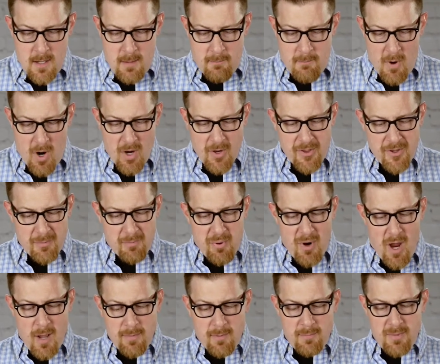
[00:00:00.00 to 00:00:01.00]
Martha
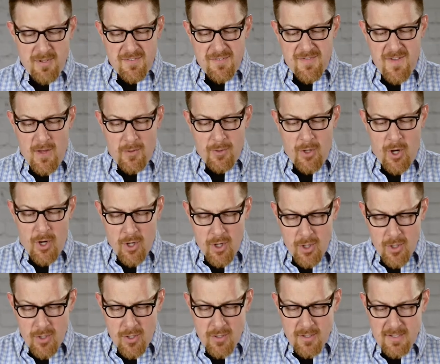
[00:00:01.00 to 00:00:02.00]
probably felt
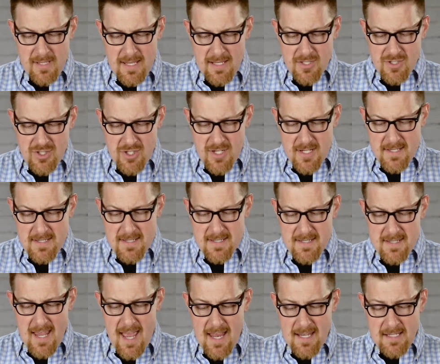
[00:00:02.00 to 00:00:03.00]
hurt that
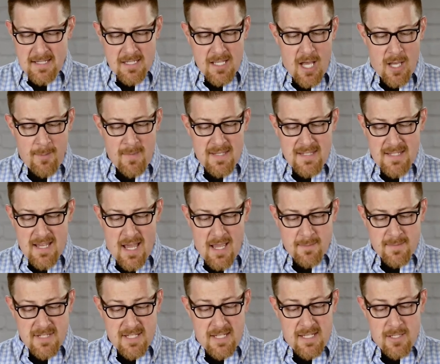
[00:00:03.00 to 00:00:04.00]
Jesus hadn't come in
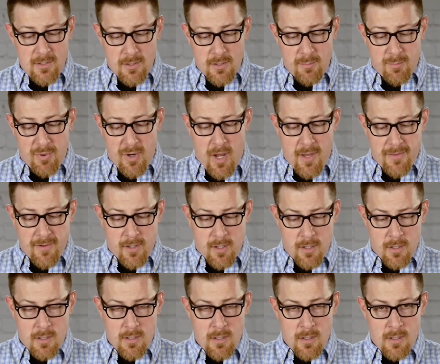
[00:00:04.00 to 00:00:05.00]
time to heal her
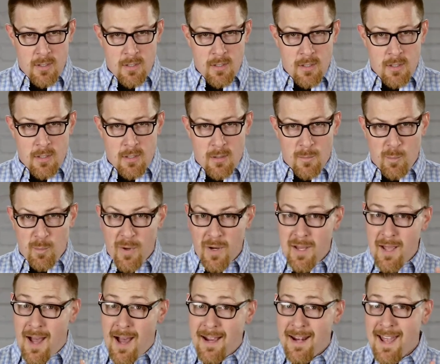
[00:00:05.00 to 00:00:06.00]
brother. But
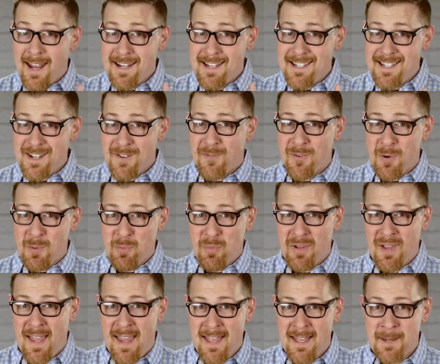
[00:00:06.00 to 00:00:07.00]
God had a different
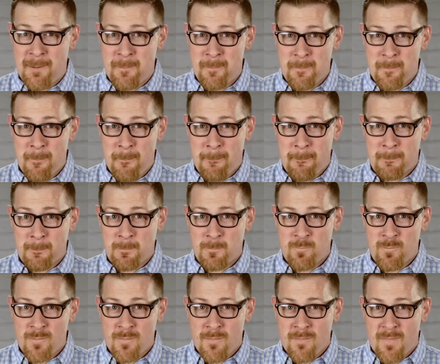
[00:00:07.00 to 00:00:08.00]
plan.
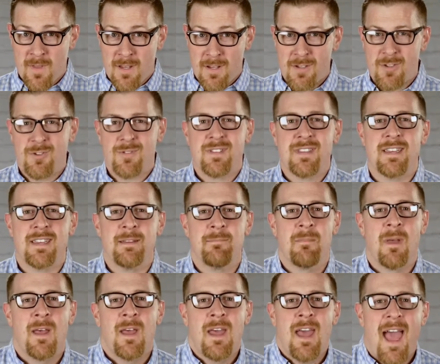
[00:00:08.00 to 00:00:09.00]
You see,
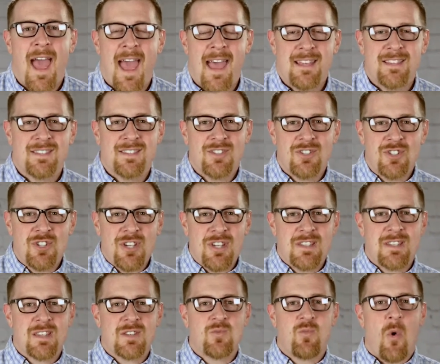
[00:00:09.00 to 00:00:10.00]
as
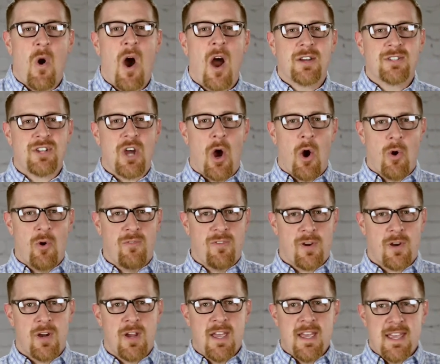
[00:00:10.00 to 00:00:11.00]
Jesus walked
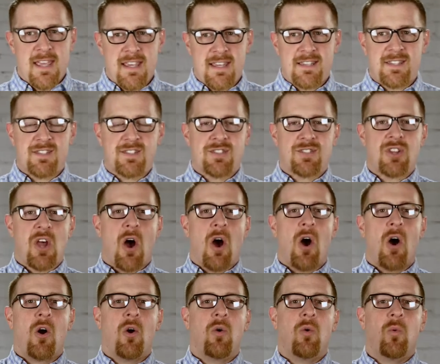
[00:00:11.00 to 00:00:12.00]
over, he
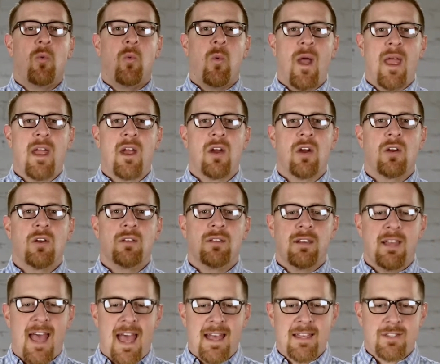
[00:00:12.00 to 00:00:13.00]
saw where
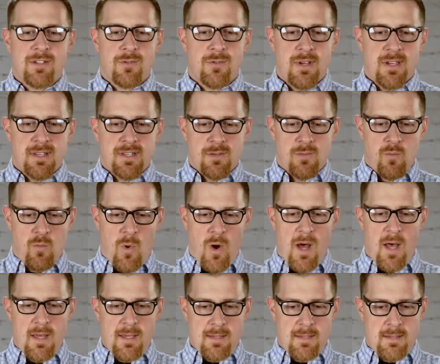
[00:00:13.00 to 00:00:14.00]
Lazarus
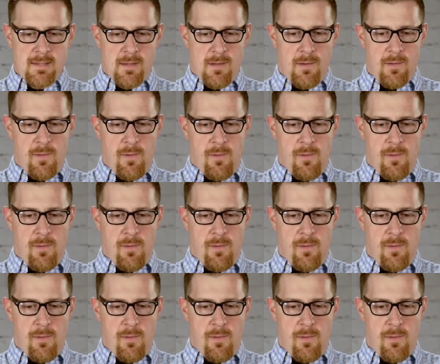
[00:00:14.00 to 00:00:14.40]
was.